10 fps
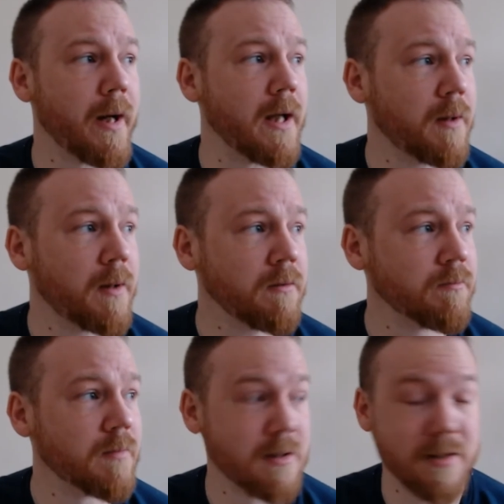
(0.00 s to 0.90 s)
paper
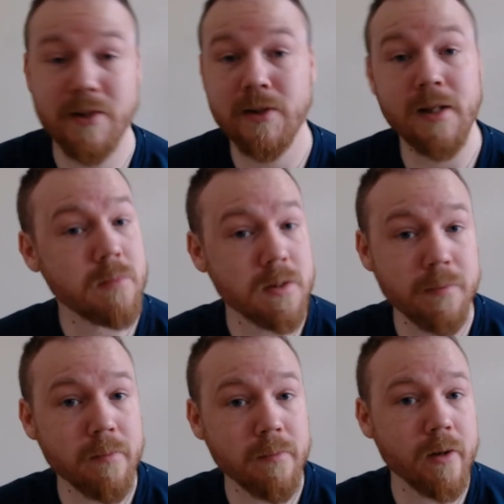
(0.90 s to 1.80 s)
seem to
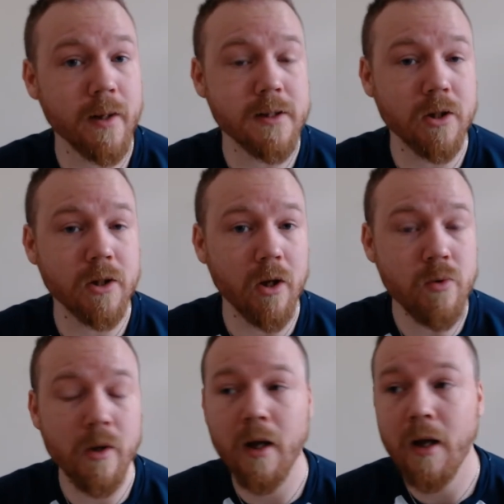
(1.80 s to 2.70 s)
be the better way to go,
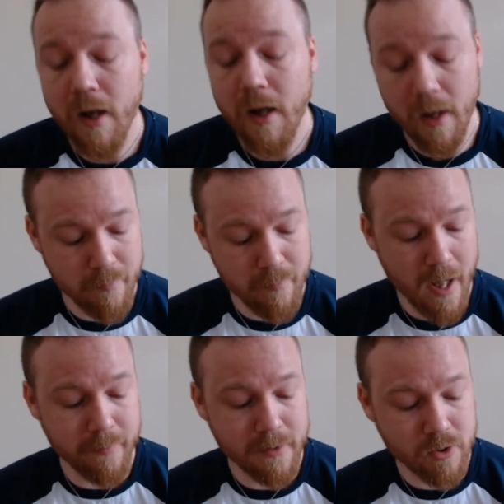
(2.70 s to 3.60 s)
and I'm
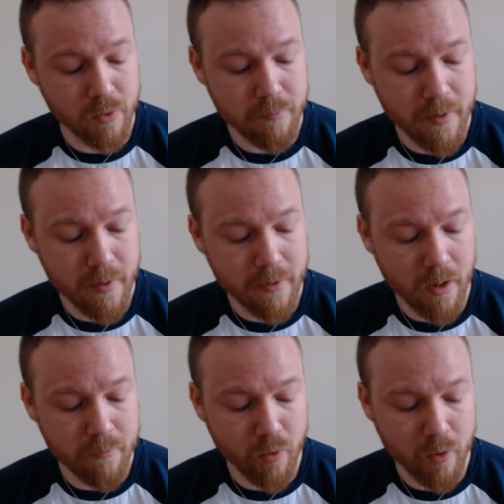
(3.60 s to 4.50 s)
happy to admit that
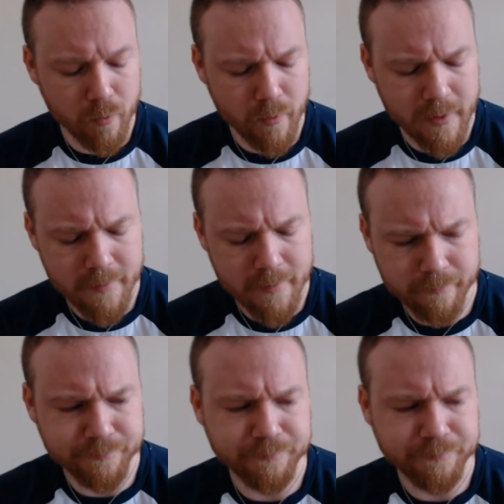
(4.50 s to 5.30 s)
I'm wrong with that.